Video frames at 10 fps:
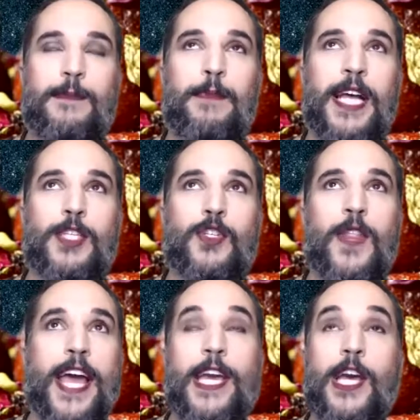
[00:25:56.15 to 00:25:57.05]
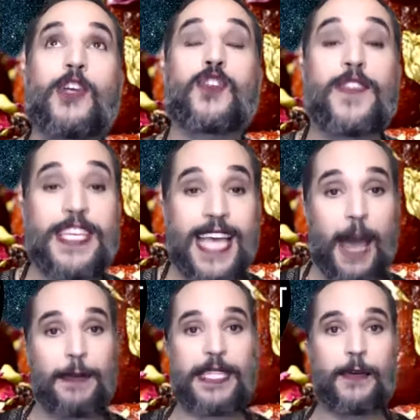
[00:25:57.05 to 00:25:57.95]
But so this
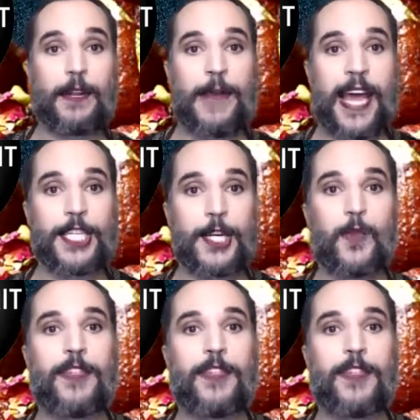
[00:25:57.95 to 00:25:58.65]
happens, I would imagine,